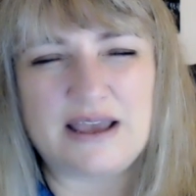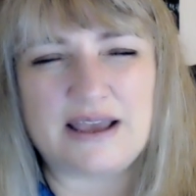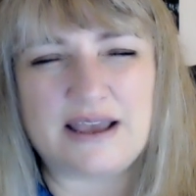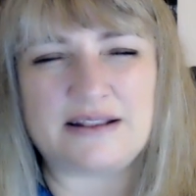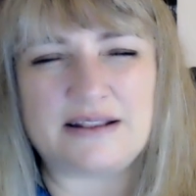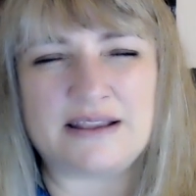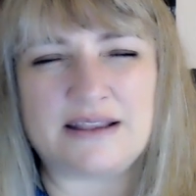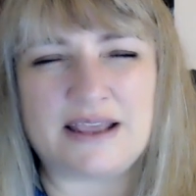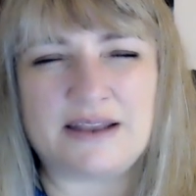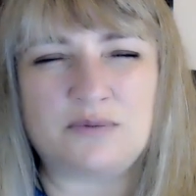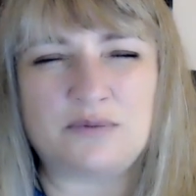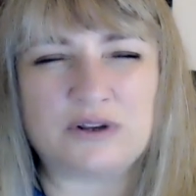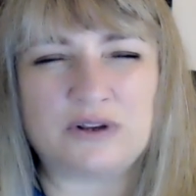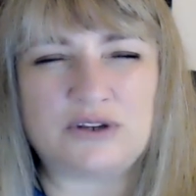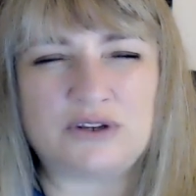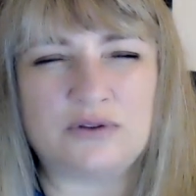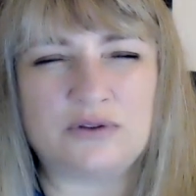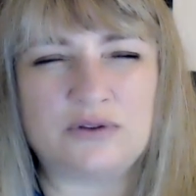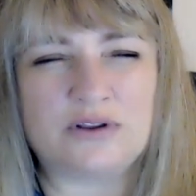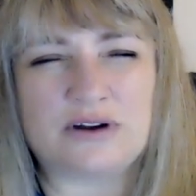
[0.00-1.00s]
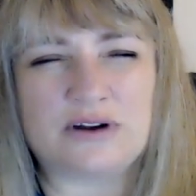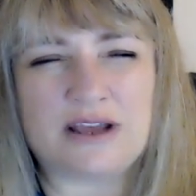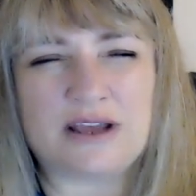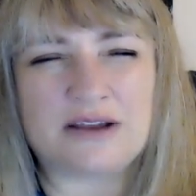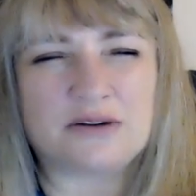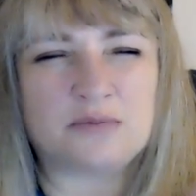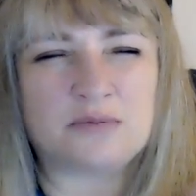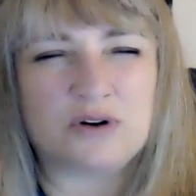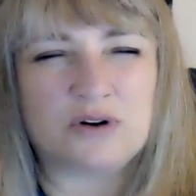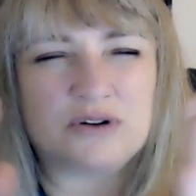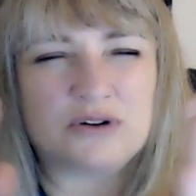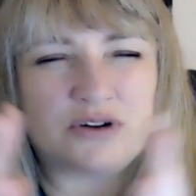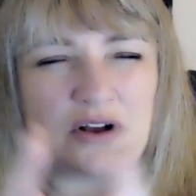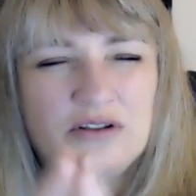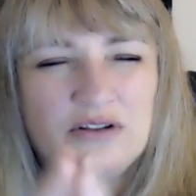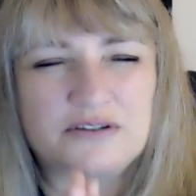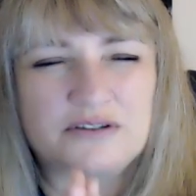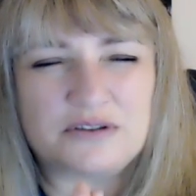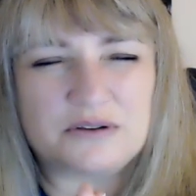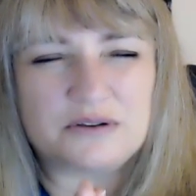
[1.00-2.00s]
And then when you learn how to merge
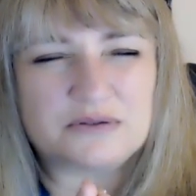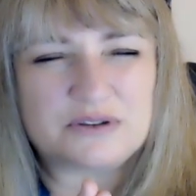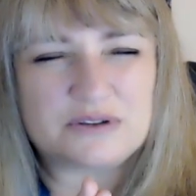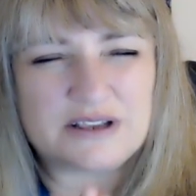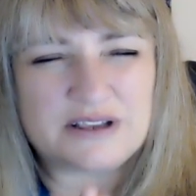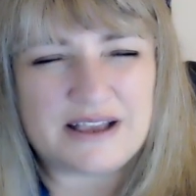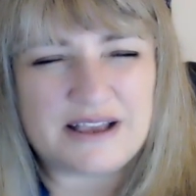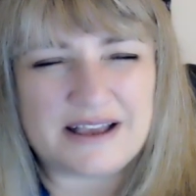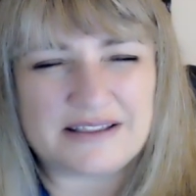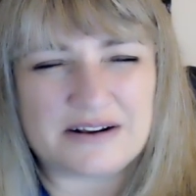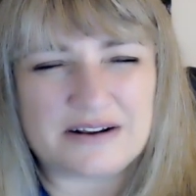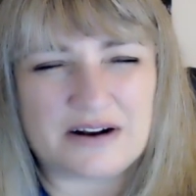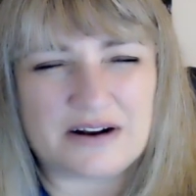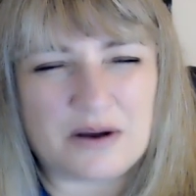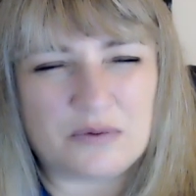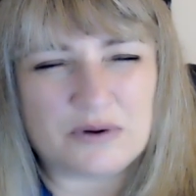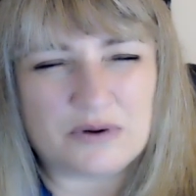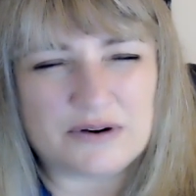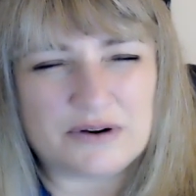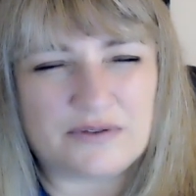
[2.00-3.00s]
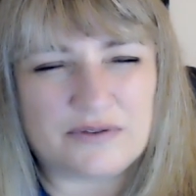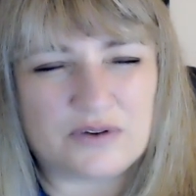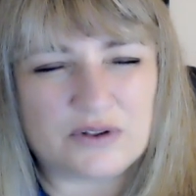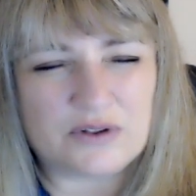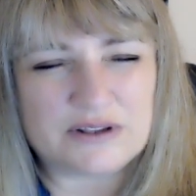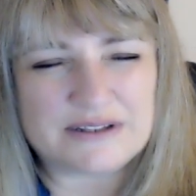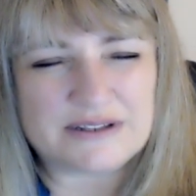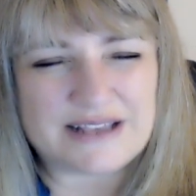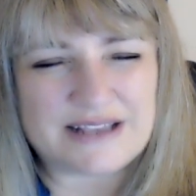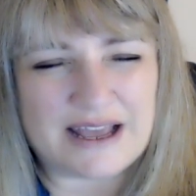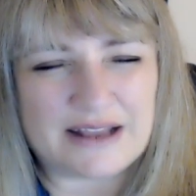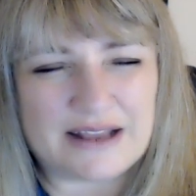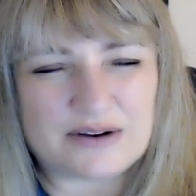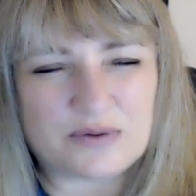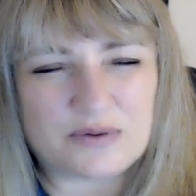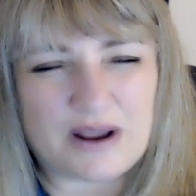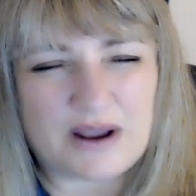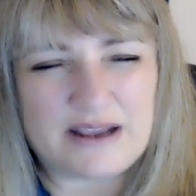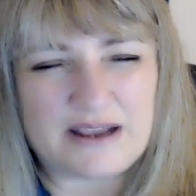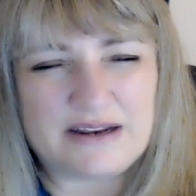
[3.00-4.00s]
all of those together, how wonderful is that,
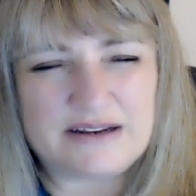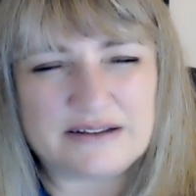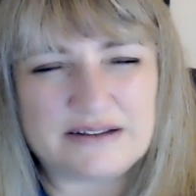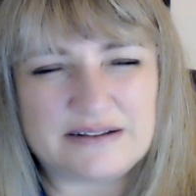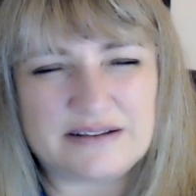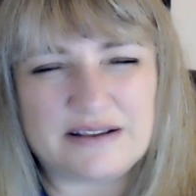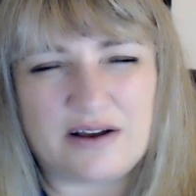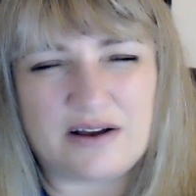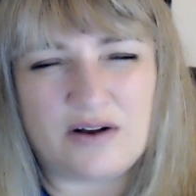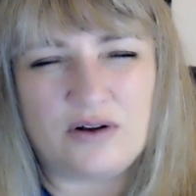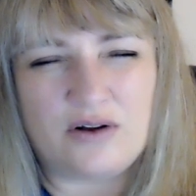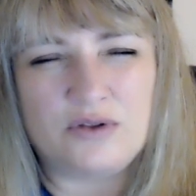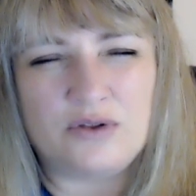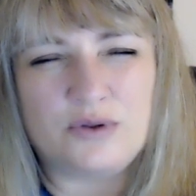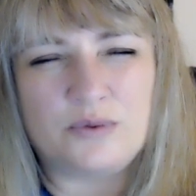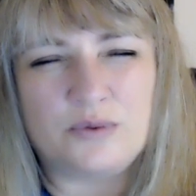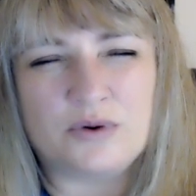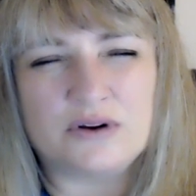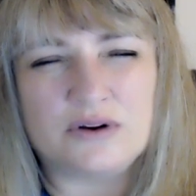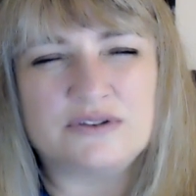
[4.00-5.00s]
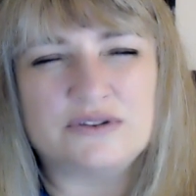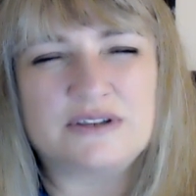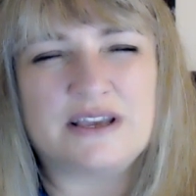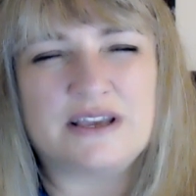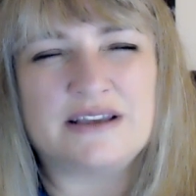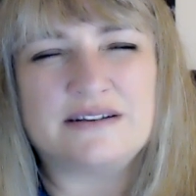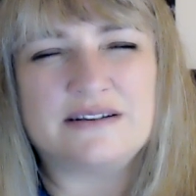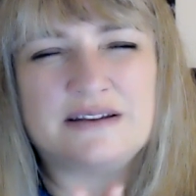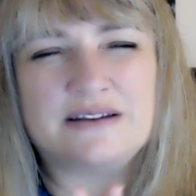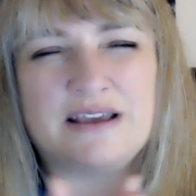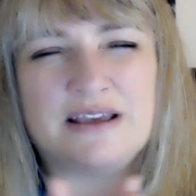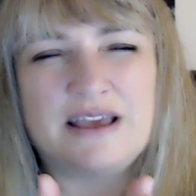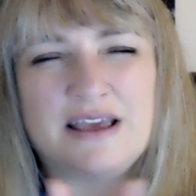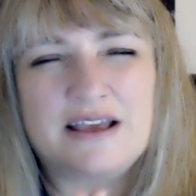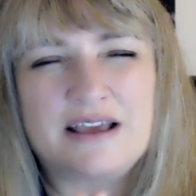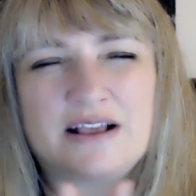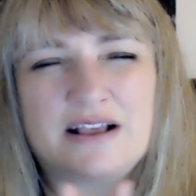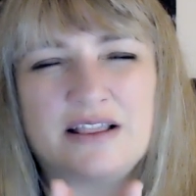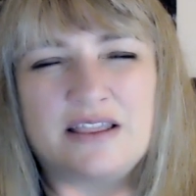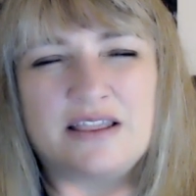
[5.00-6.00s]
right? And all the worlds can
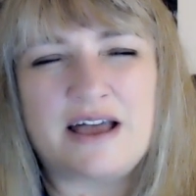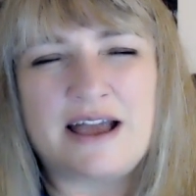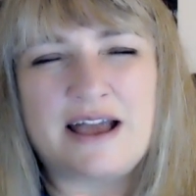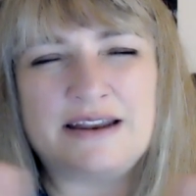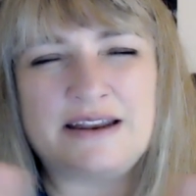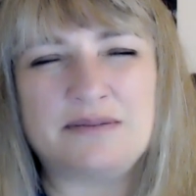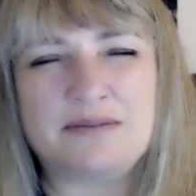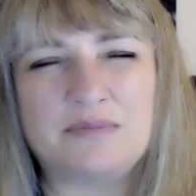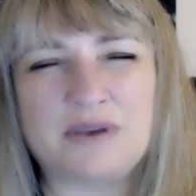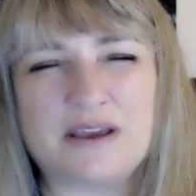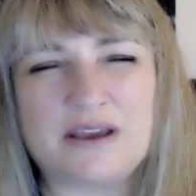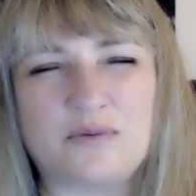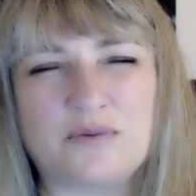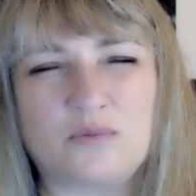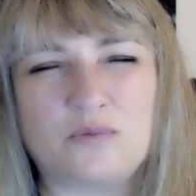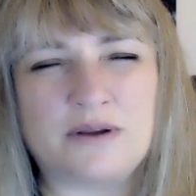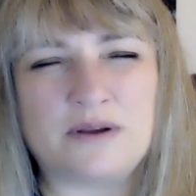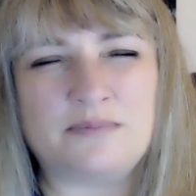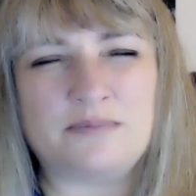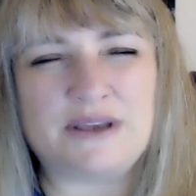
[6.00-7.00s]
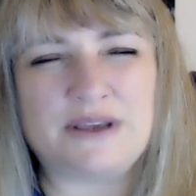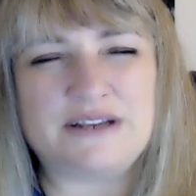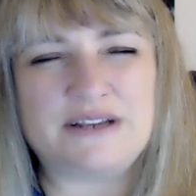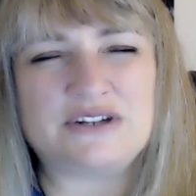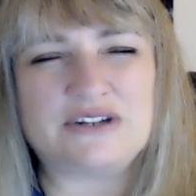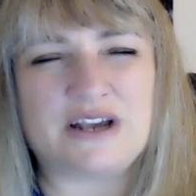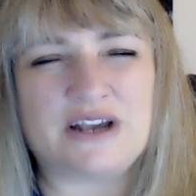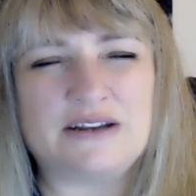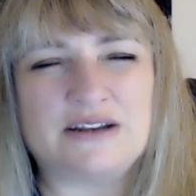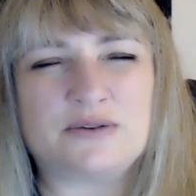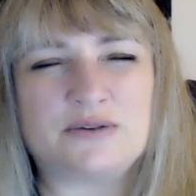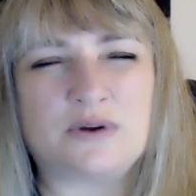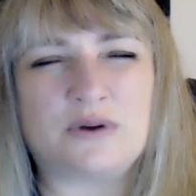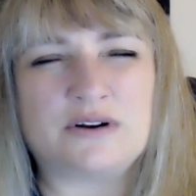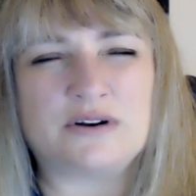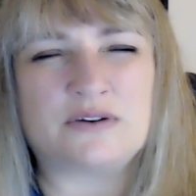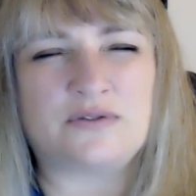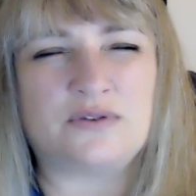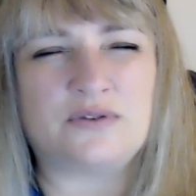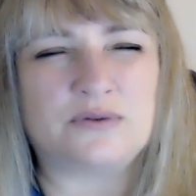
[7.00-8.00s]
collide and become one big, giant,
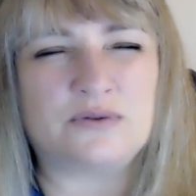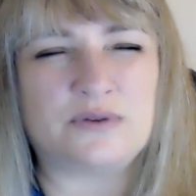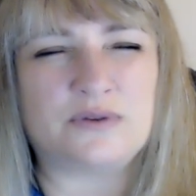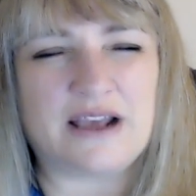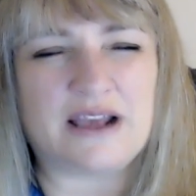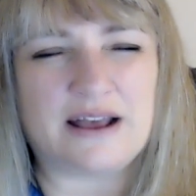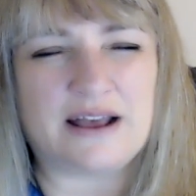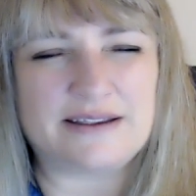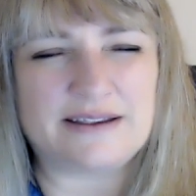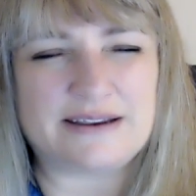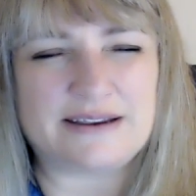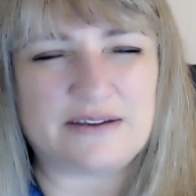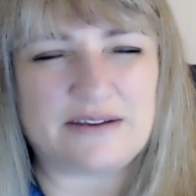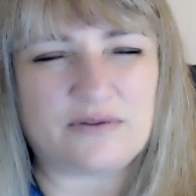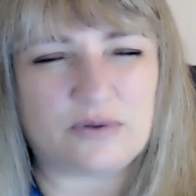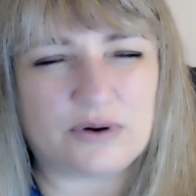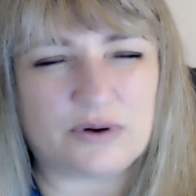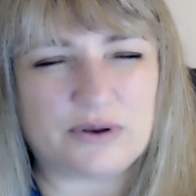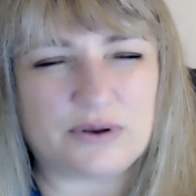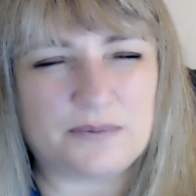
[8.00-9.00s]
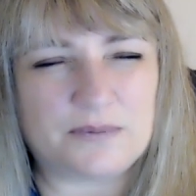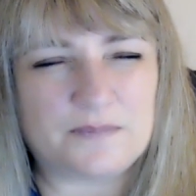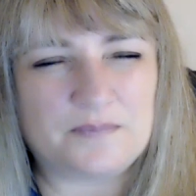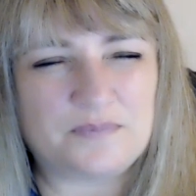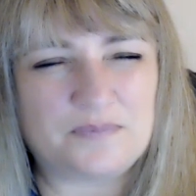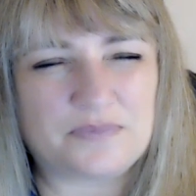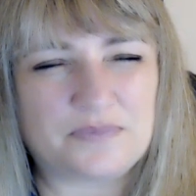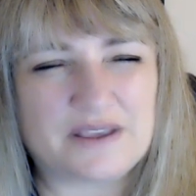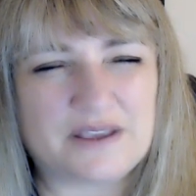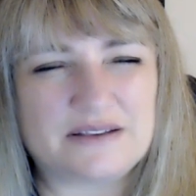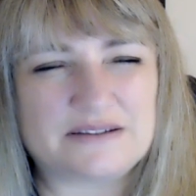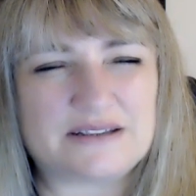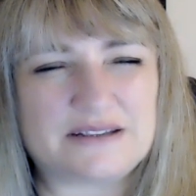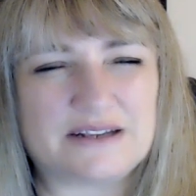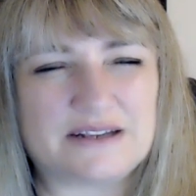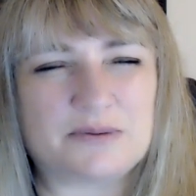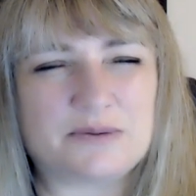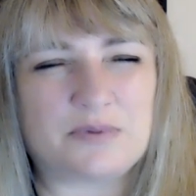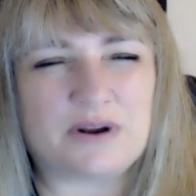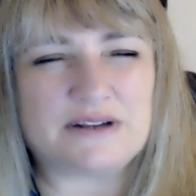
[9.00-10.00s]
wonderful reality for you.
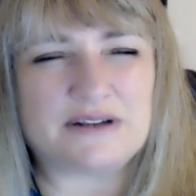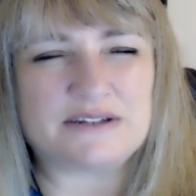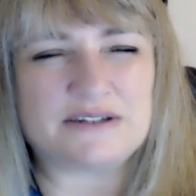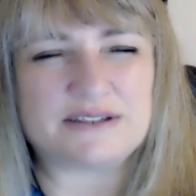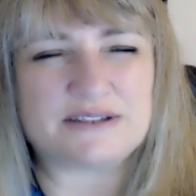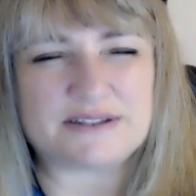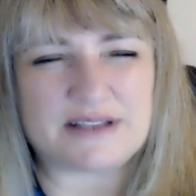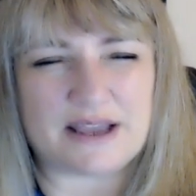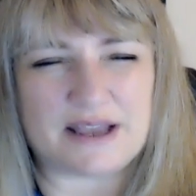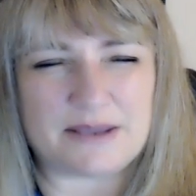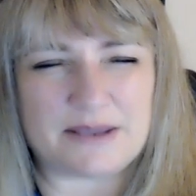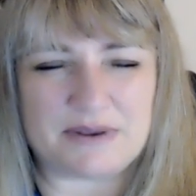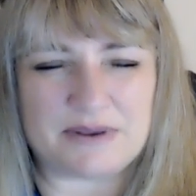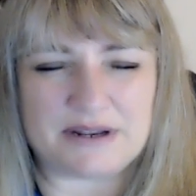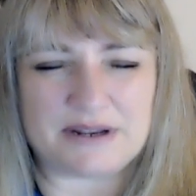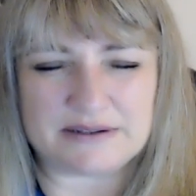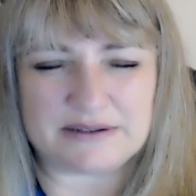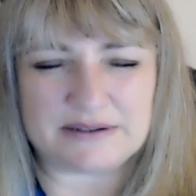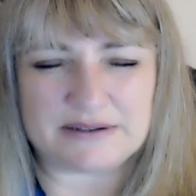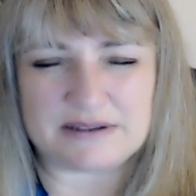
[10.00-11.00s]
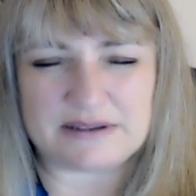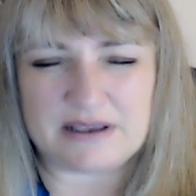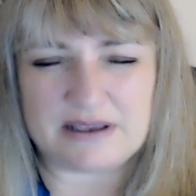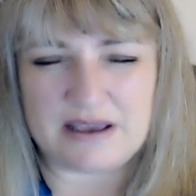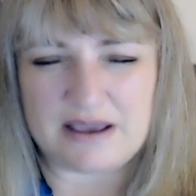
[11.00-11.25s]
Such a precious time it is.